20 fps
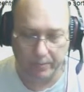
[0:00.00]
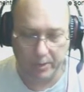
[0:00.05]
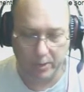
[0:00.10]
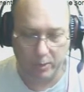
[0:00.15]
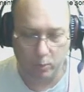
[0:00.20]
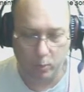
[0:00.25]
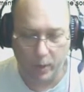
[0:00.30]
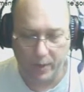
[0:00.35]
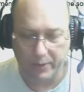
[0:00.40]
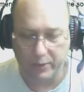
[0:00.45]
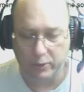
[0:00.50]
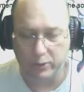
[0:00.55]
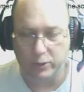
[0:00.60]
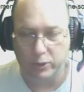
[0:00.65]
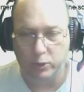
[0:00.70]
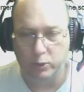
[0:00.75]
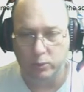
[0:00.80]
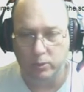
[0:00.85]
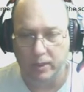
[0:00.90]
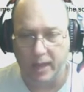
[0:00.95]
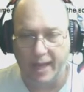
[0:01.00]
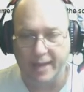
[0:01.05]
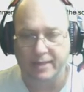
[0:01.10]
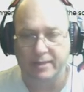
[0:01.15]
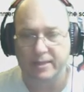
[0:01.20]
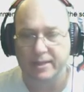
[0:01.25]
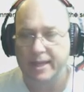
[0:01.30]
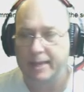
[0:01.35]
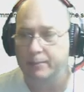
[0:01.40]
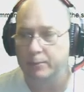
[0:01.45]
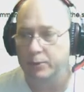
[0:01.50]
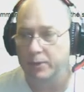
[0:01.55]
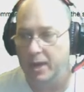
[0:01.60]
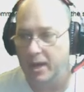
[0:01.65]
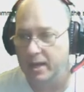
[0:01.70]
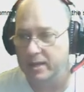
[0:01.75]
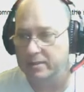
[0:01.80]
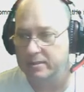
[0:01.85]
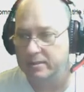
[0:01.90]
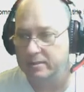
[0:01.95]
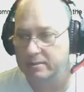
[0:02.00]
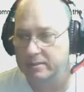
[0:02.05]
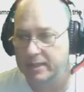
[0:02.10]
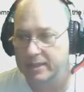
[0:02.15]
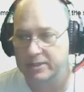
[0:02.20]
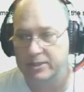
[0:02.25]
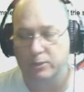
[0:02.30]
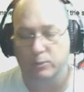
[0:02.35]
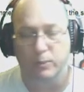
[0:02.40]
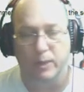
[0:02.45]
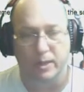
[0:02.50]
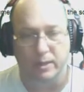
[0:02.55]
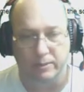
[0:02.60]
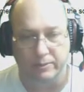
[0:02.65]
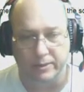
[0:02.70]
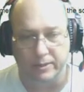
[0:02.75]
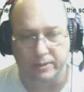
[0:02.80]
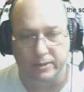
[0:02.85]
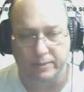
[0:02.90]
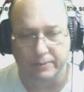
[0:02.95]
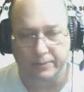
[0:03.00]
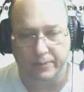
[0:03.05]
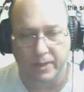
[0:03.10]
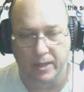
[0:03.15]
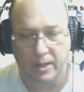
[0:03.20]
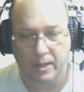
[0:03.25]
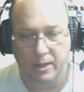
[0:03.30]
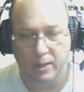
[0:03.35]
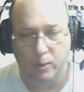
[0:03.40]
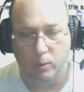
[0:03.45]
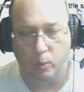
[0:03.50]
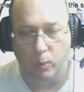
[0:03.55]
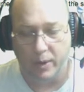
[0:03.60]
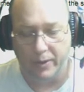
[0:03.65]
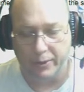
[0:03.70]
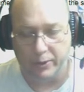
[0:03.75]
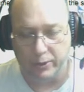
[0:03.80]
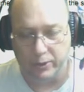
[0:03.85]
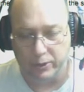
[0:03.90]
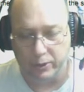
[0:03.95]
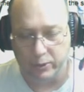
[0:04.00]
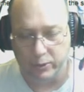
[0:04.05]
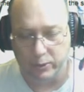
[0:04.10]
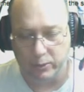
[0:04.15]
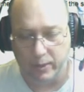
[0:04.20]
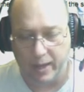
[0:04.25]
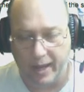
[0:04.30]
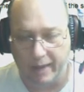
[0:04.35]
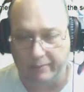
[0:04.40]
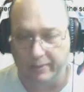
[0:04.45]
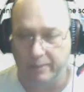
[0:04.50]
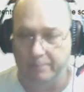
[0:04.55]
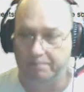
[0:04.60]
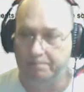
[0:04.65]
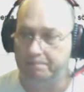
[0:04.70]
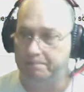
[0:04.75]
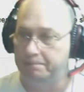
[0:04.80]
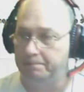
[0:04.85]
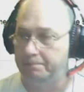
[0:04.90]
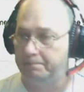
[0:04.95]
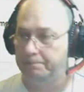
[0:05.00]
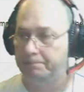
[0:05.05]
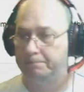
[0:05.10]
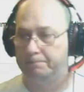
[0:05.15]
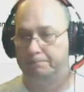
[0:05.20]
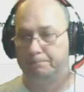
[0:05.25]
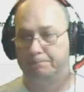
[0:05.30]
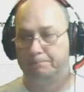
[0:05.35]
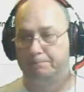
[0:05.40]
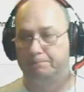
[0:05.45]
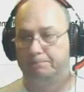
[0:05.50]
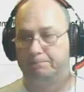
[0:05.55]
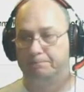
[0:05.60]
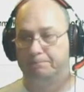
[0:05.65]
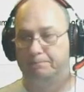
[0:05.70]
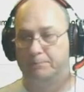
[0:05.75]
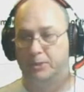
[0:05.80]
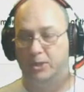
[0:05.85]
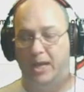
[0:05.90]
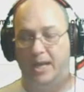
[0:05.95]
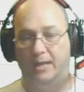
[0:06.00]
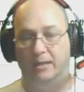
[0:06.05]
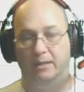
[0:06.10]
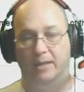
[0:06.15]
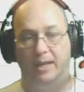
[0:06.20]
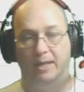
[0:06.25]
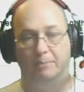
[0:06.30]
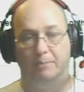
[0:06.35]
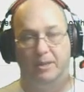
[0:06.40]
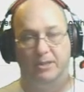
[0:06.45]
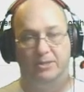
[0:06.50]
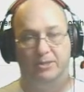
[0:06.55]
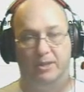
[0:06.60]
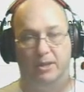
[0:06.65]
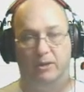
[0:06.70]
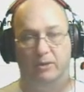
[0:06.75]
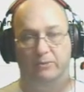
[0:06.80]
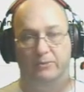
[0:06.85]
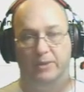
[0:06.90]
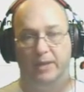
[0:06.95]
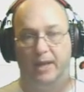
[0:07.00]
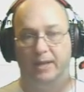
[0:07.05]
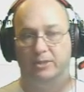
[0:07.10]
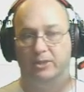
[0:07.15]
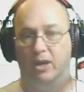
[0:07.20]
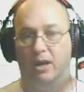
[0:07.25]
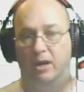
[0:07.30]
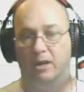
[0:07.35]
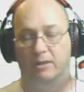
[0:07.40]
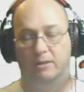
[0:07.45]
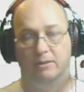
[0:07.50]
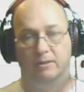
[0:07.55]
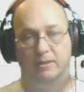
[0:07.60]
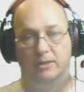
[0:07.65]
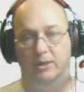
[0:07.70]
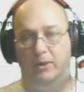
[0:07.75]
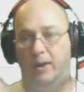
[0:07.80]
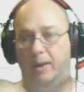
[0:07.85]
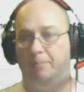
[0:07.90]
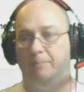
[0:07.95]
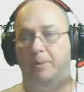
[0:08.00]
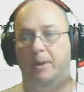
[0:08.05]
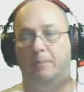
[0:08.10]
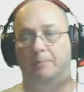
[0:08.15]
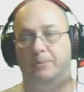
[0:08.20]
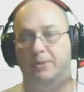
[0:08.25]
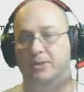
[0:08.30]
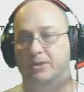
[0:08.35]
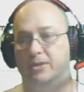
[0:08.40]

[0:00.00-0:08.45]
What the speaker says: whether you like the game or not, that's irrelevant. Whether you have a channel like myself and I talk, I pump this